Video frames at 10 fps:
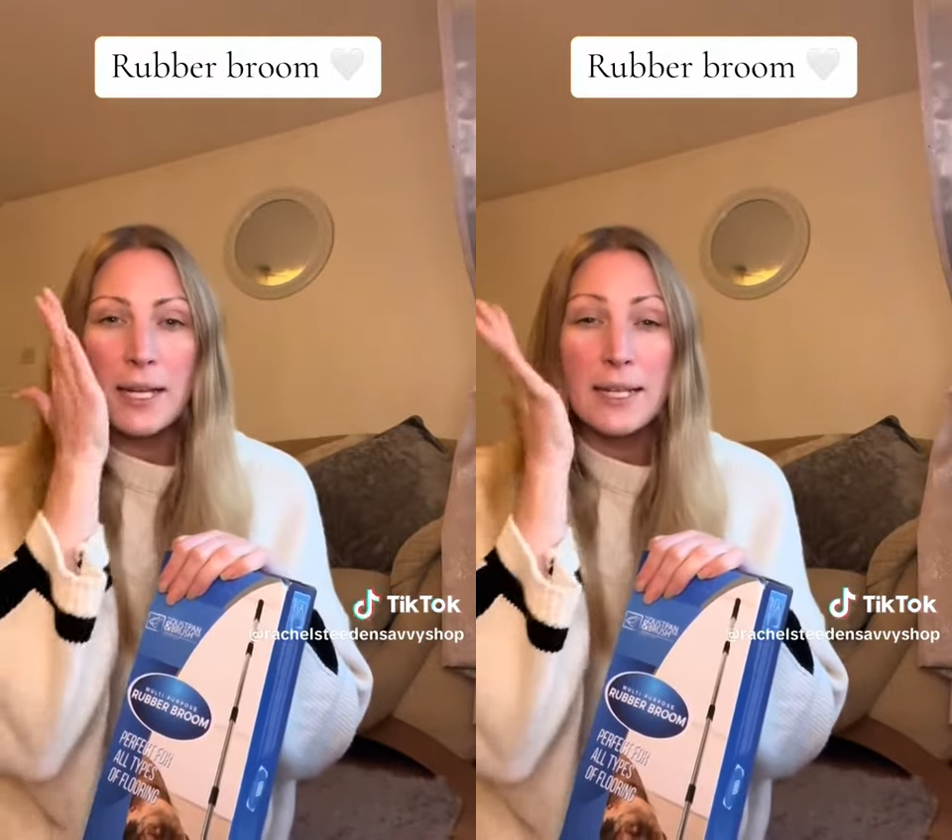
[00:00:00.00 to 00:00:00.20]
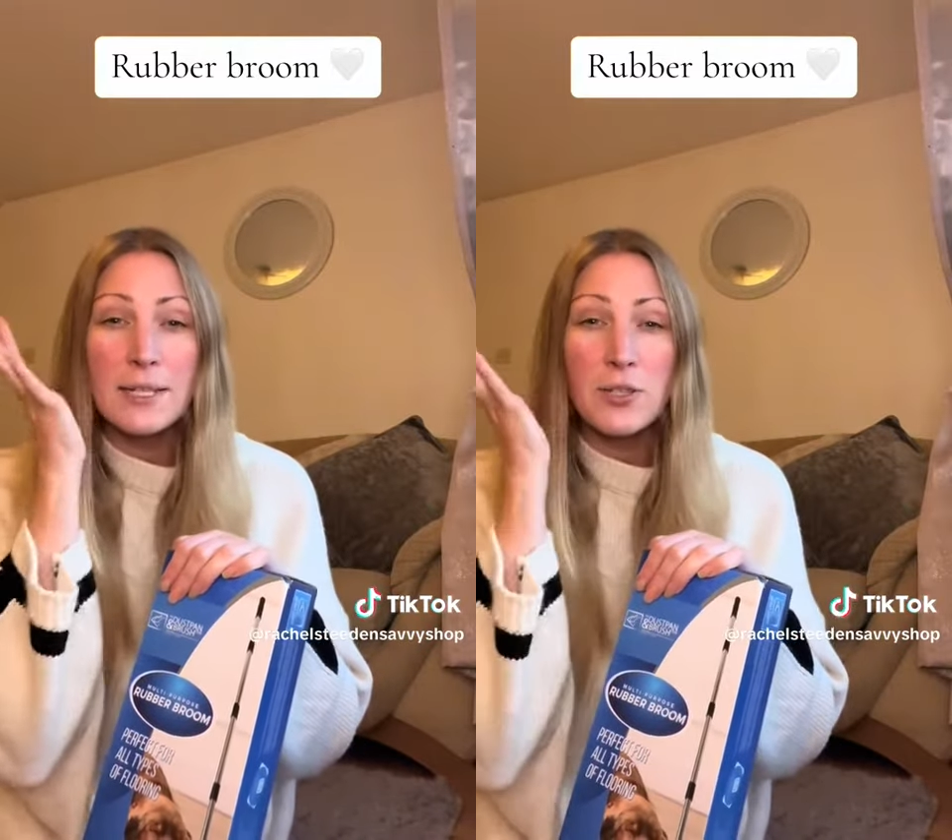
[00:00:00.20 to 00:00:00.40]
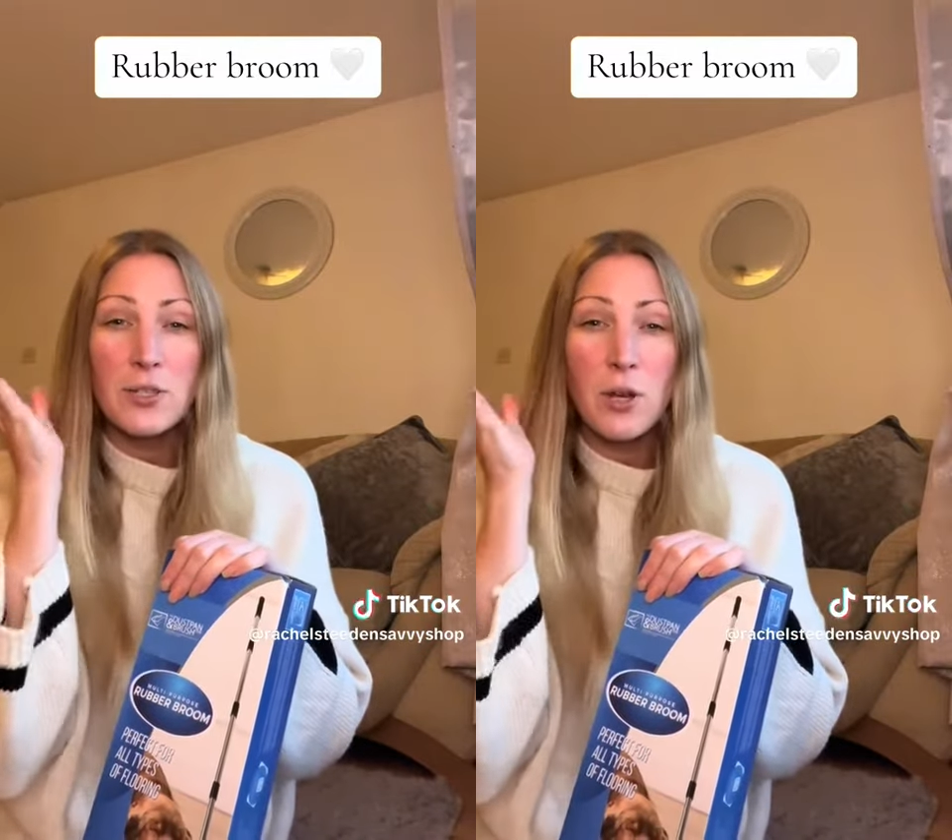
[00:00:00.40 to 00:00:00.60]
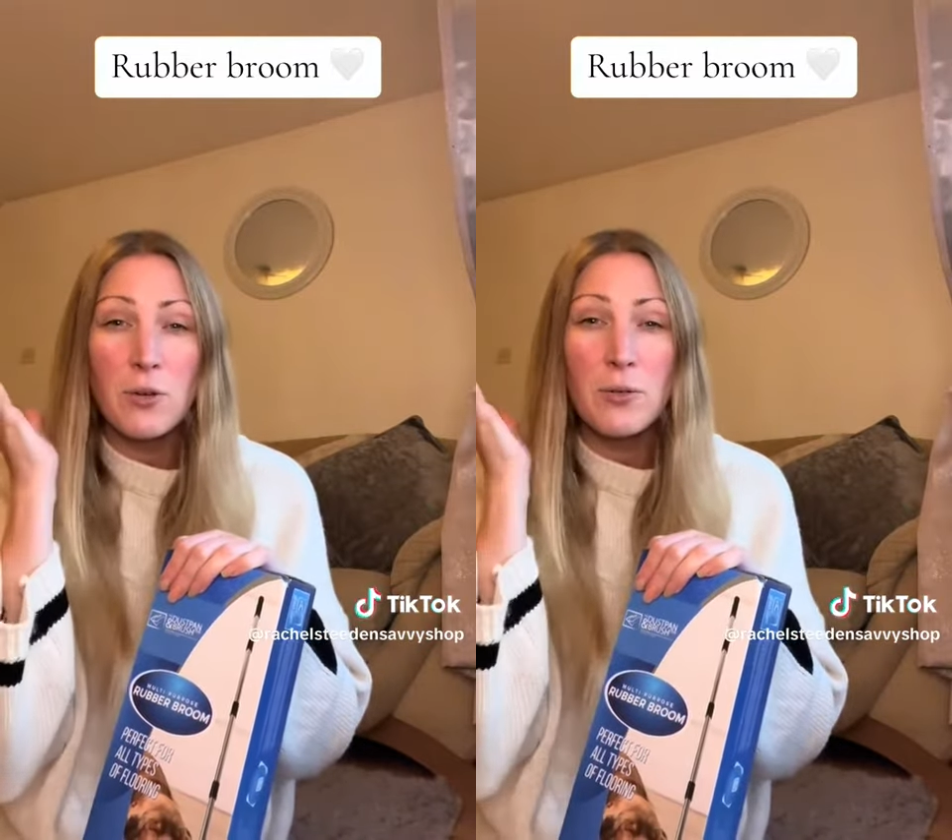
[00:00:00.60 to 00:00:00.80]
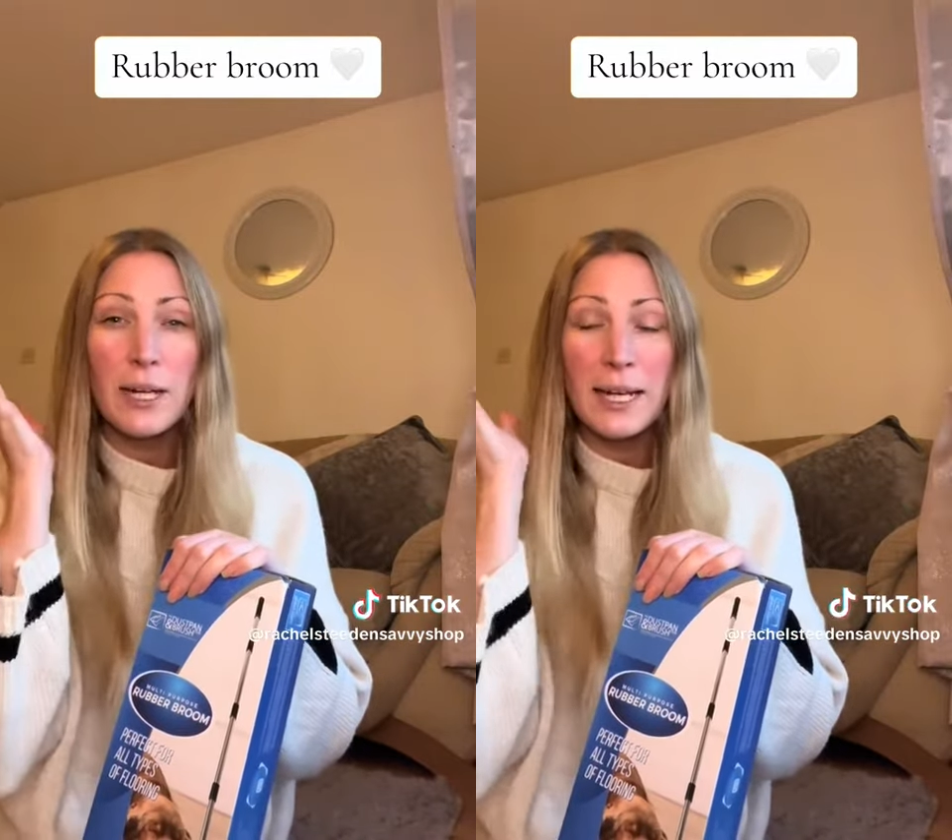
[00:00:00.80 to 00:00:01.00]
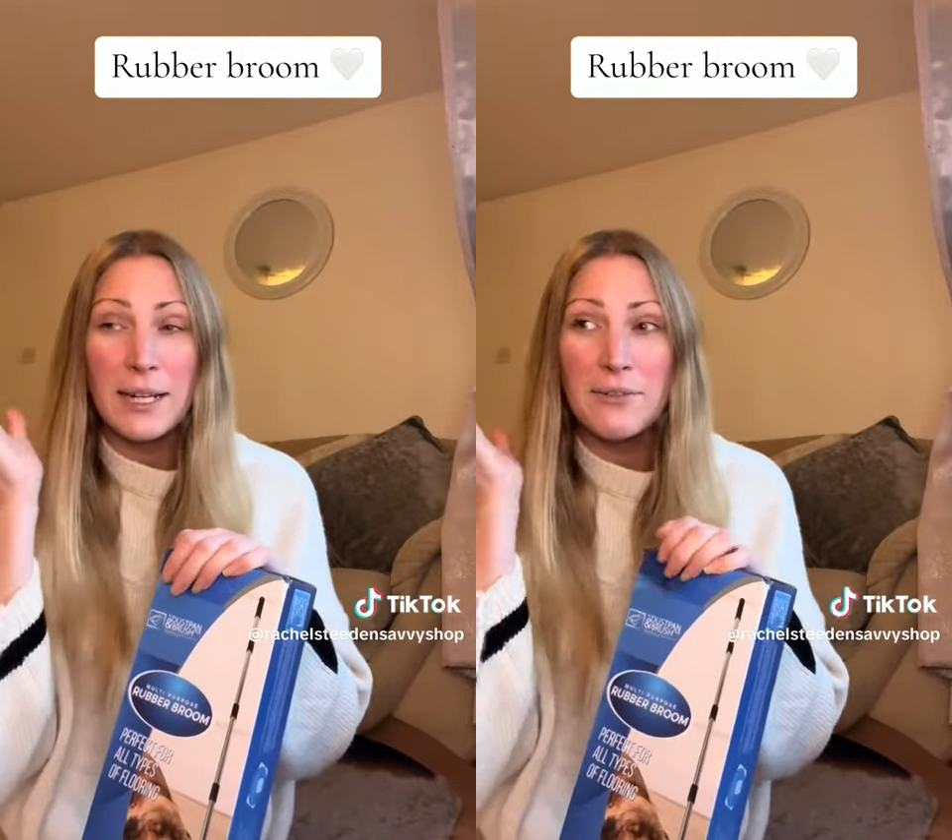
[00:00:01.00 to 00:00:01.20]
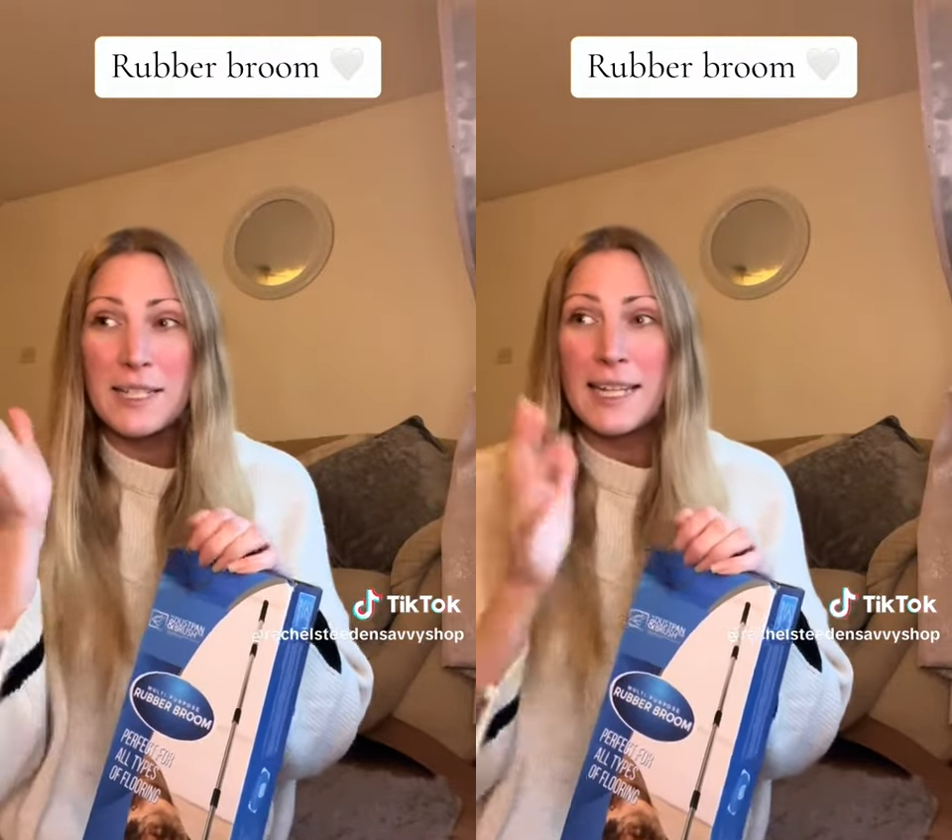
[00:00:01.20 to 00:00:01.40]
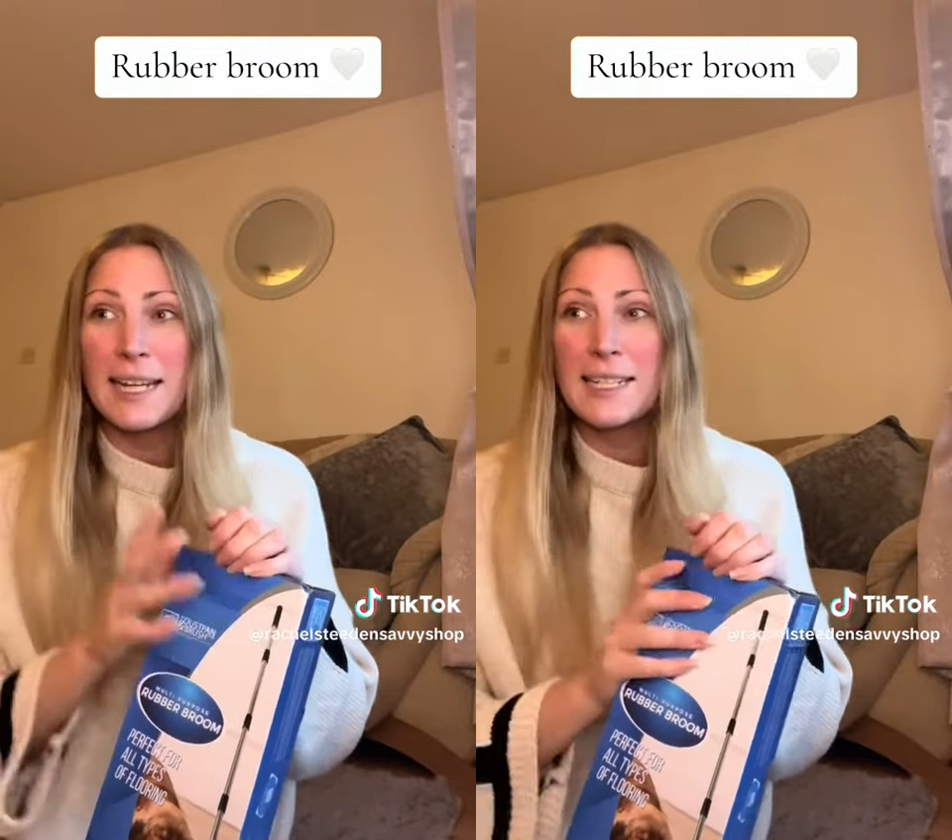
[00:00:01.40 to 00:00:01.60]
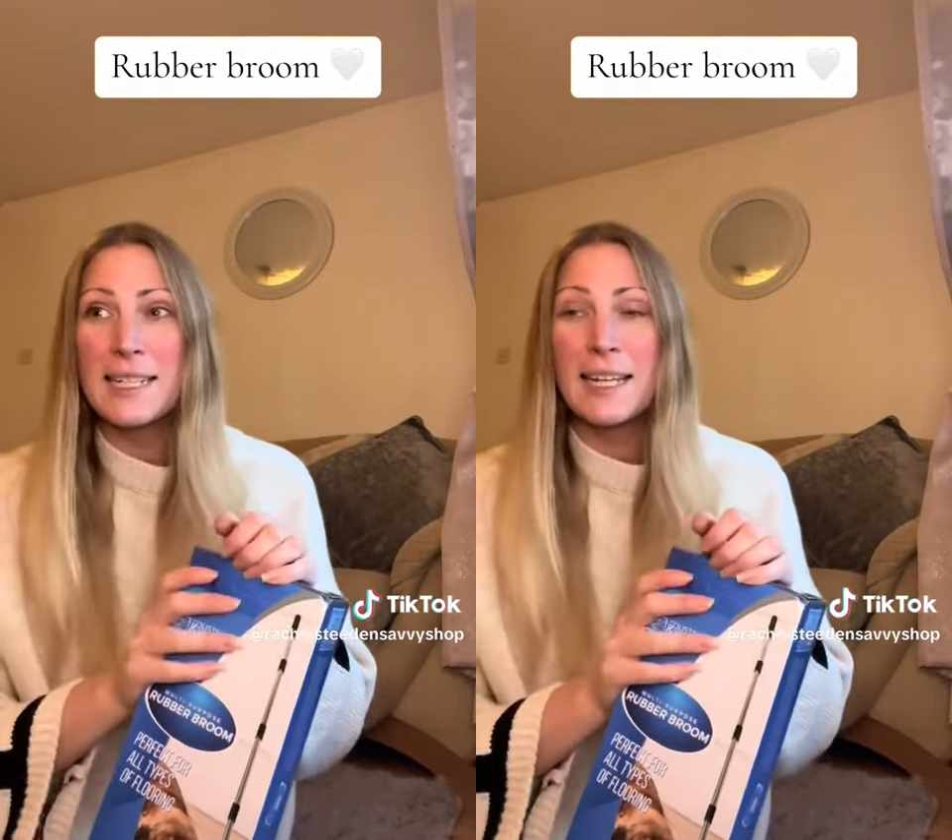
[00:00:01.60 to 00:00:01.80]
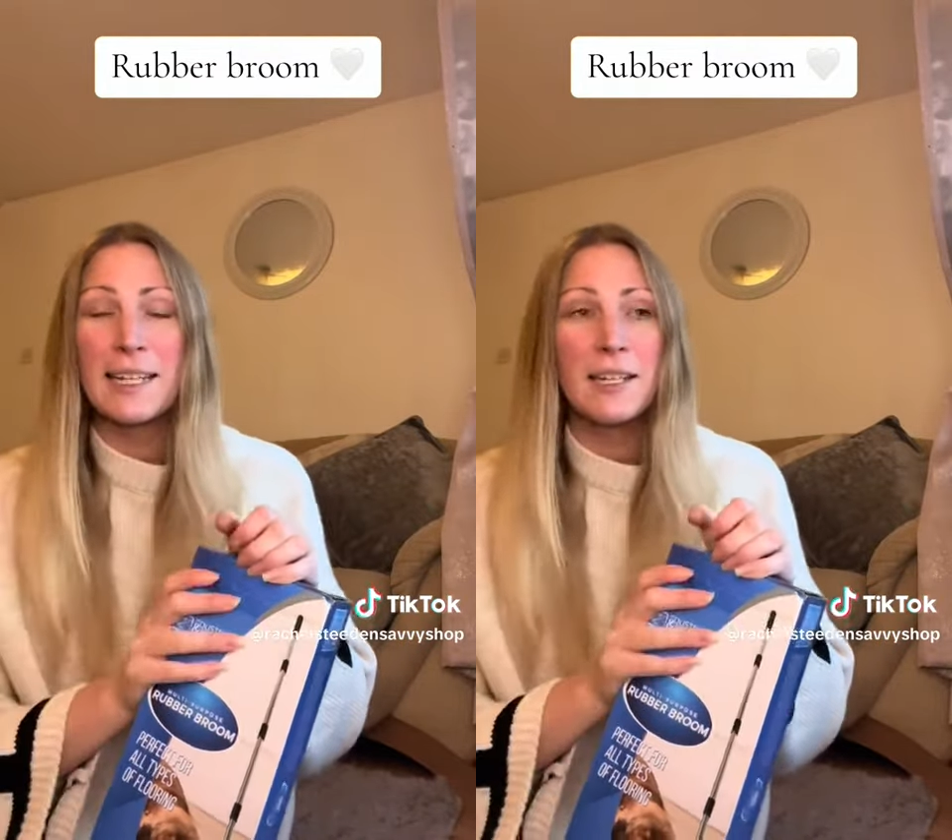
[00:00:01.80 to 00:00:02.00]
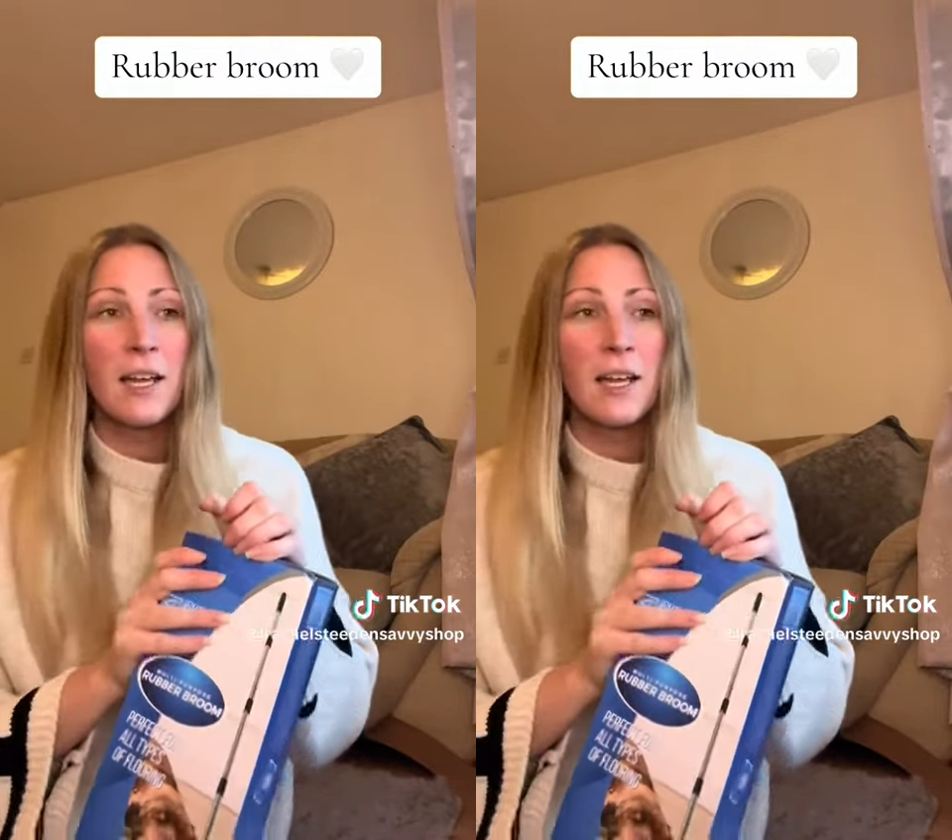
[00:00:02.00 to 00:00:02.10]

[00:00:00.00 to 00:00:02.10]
It is so irritating.